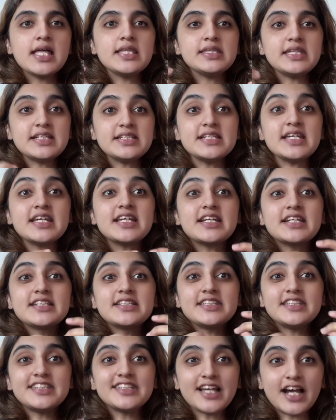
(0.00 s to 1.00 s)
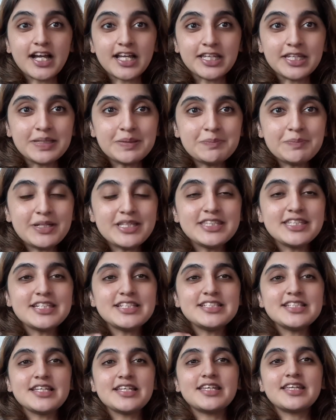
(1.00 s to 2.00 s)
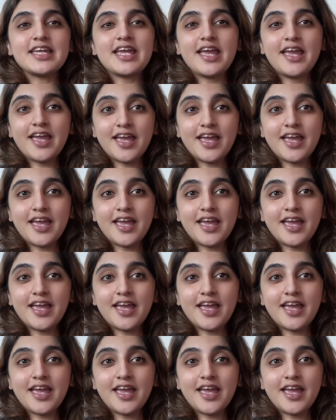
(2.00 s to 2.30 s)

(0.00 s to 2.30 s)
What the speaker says: they take time, they take